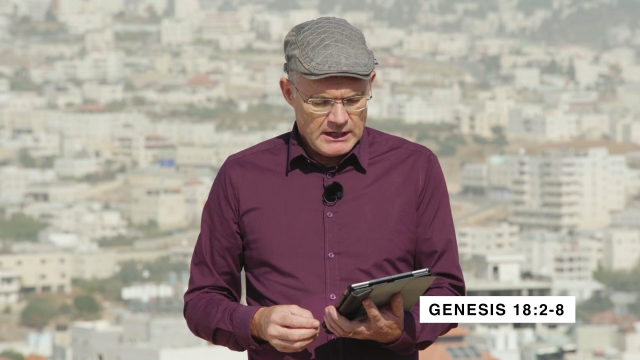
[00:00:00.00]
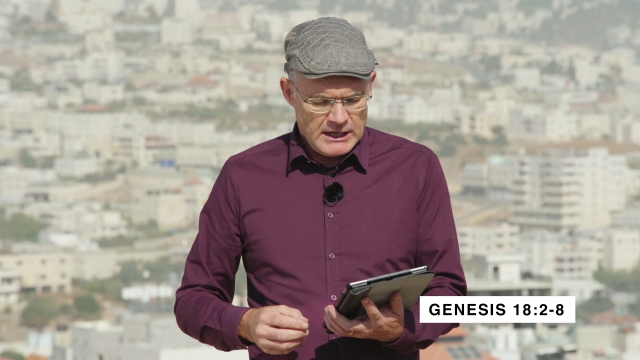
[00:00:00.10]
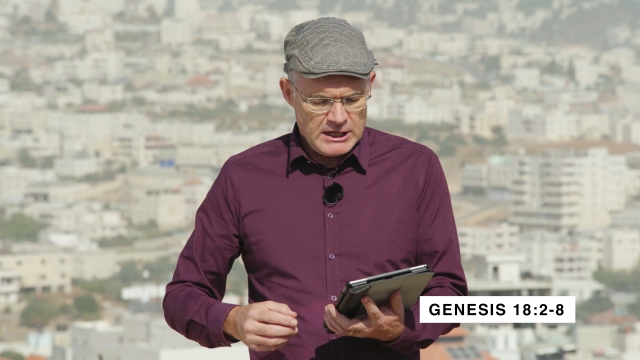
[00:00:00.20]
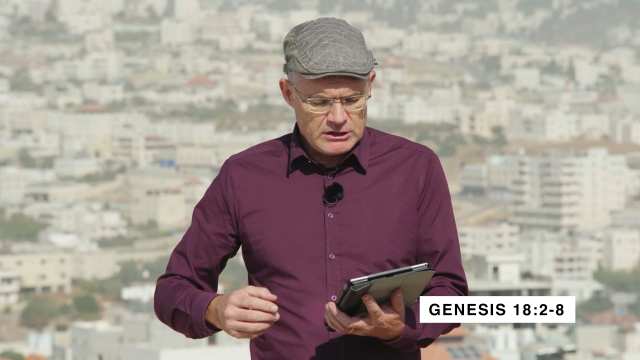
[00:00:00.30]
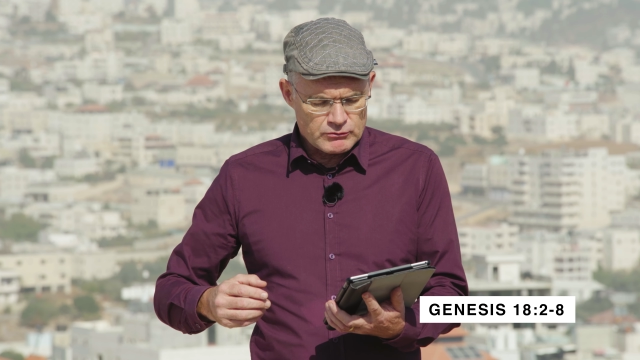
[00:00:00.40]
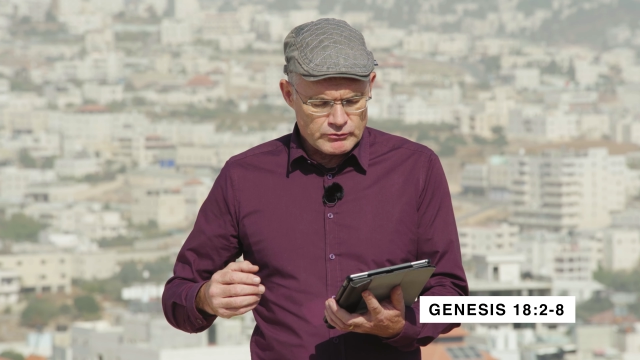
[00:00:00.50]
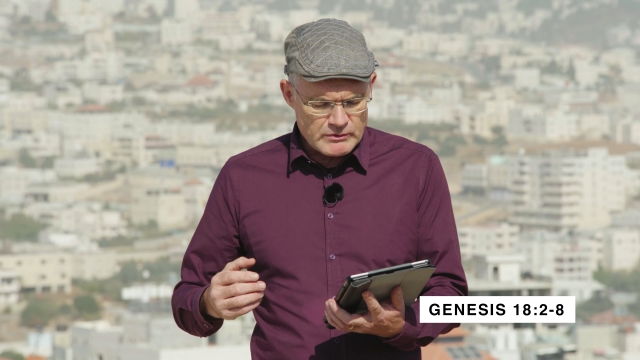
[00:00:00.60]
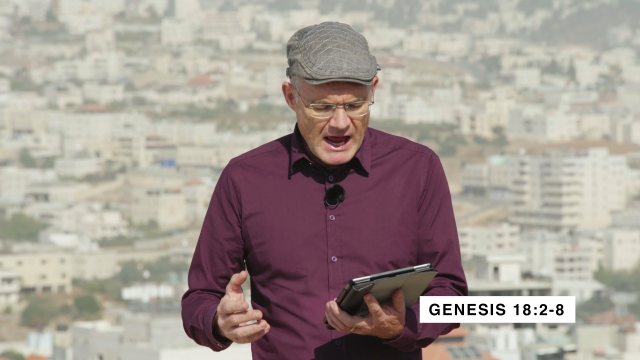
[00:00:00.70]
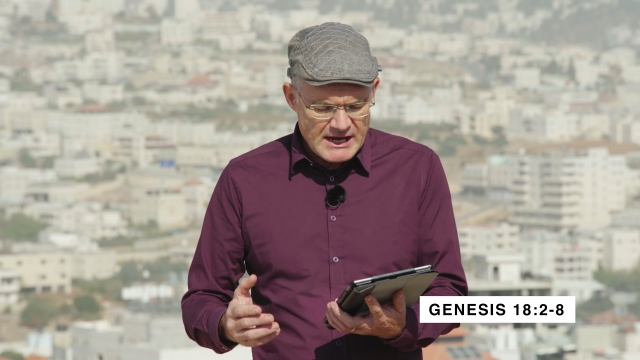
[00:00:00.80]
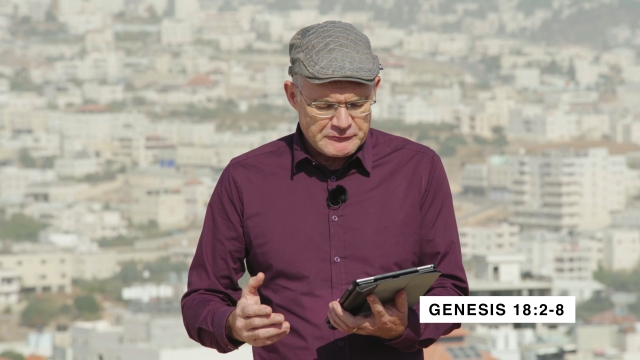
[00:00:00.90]
he
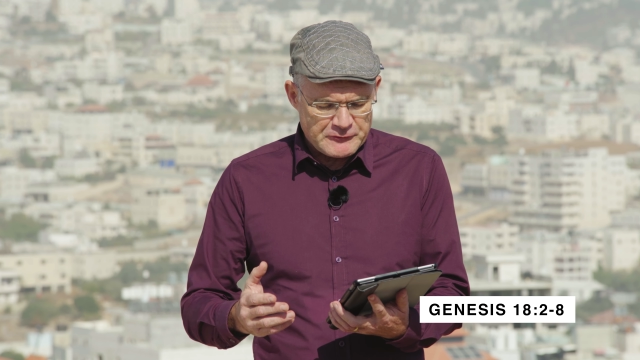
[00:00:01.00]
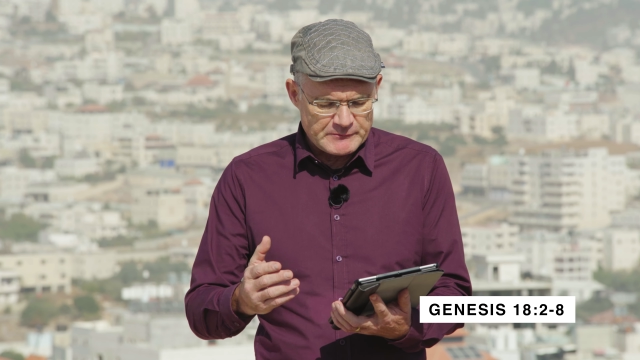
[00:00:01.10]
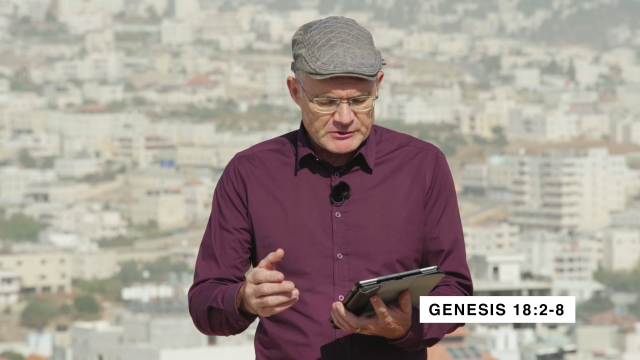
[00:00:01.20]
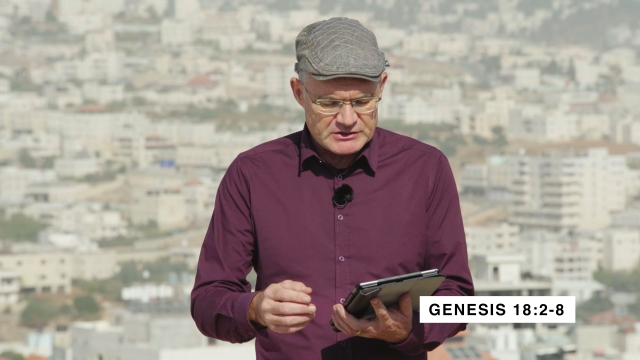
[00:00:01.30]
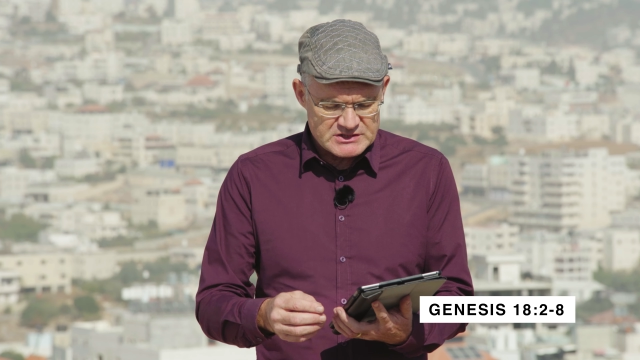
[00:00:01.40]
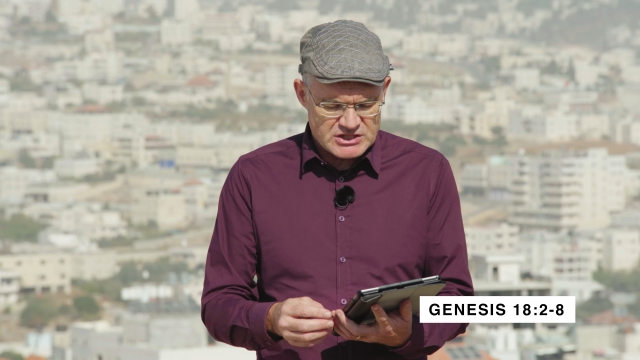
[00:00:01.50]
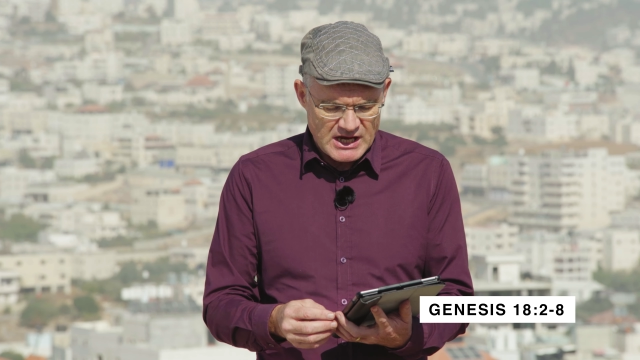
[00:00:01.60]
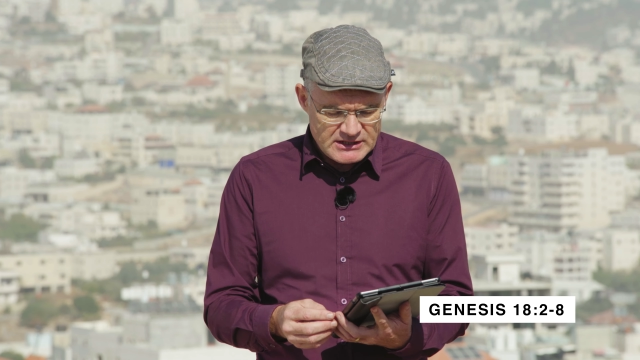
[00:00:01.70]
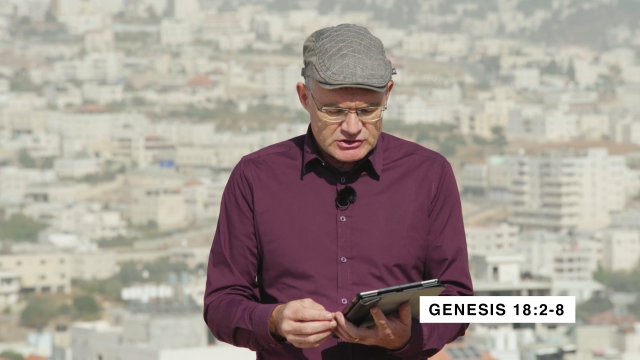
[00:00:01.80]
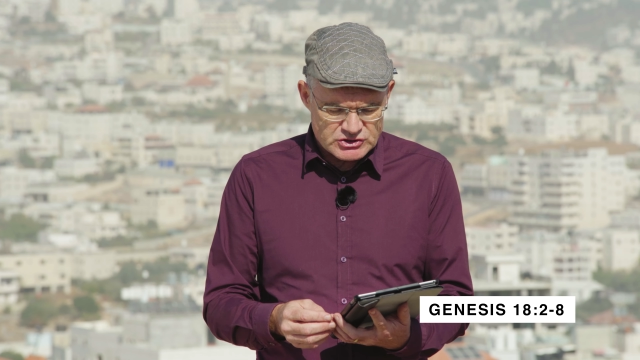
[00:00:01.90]
ran from the
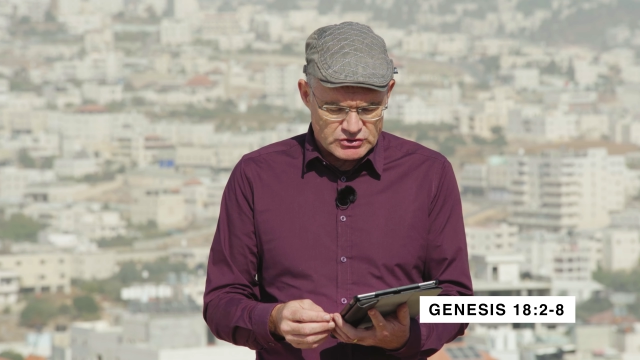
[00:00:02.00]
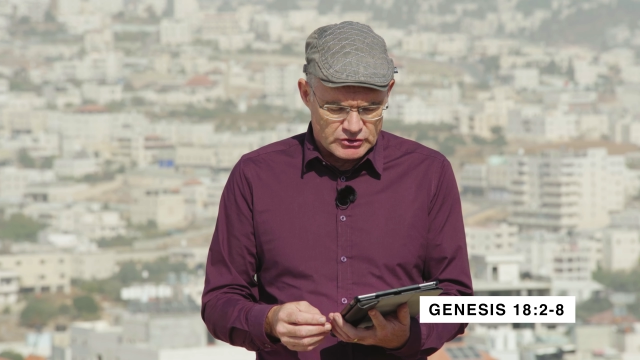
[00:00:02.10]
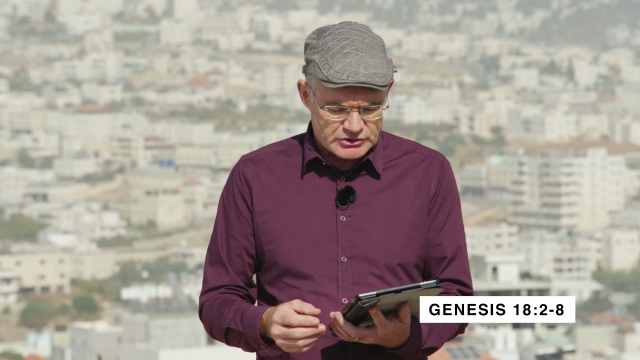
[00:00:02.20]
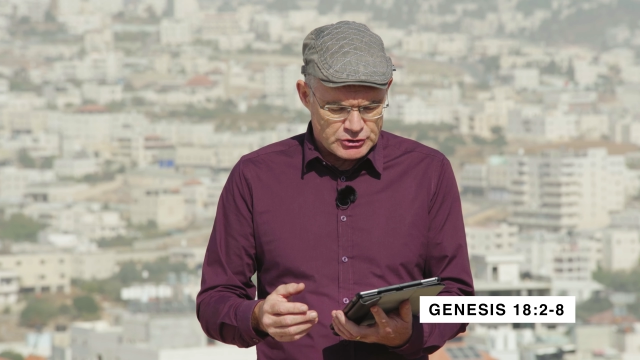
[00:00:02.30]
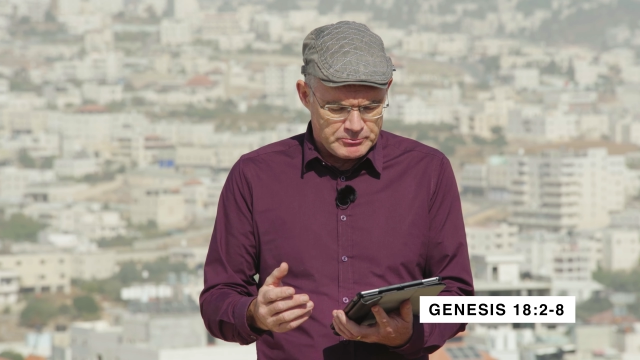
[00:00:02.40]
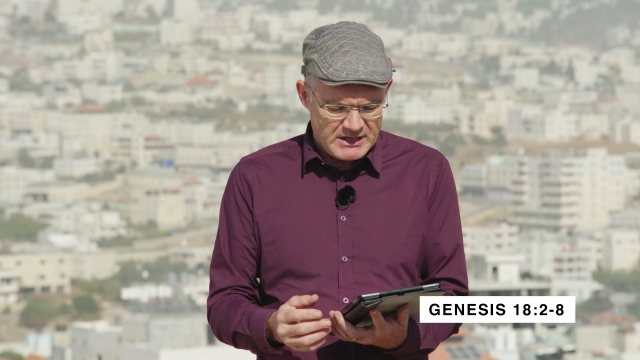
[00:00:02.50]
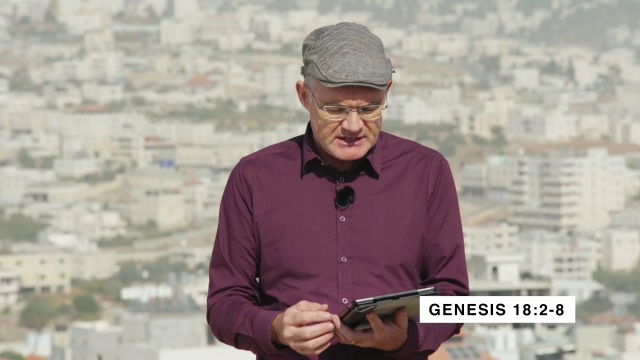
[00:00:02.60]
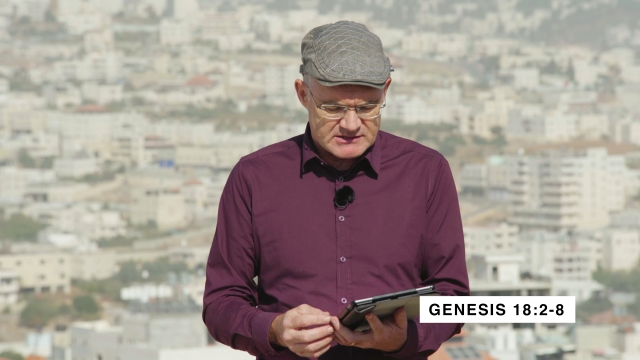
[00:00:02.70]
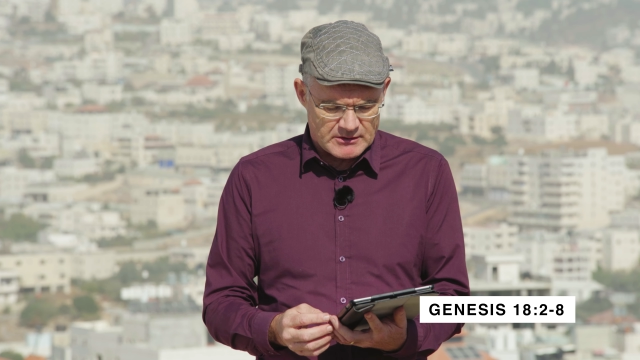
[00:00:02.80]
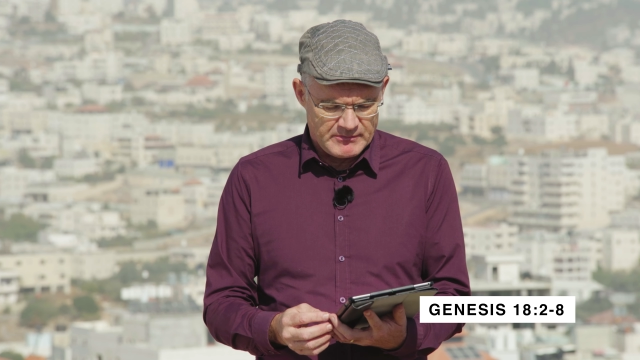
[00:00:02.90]
tent door to
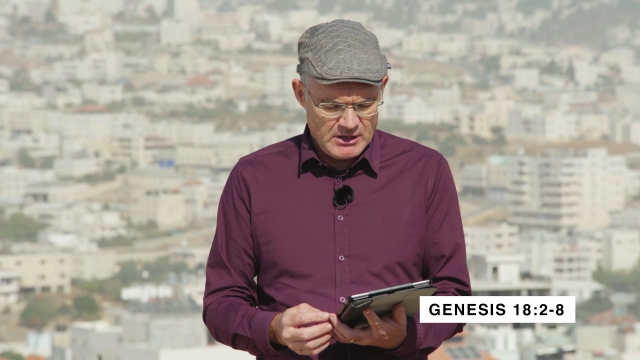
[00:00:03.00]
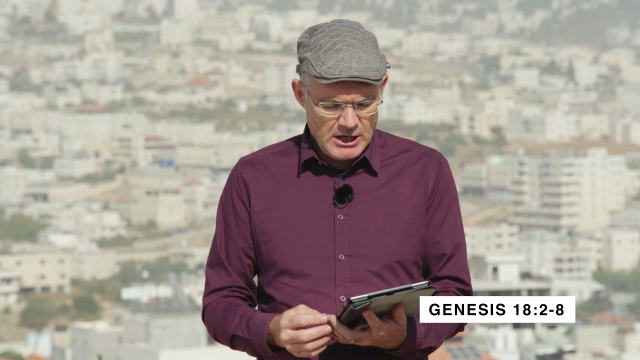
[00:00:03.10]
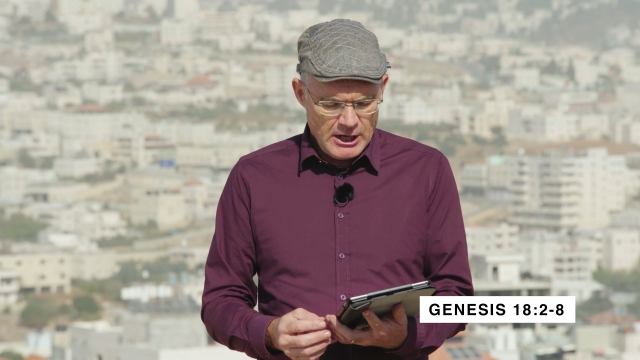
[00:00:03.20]
meet them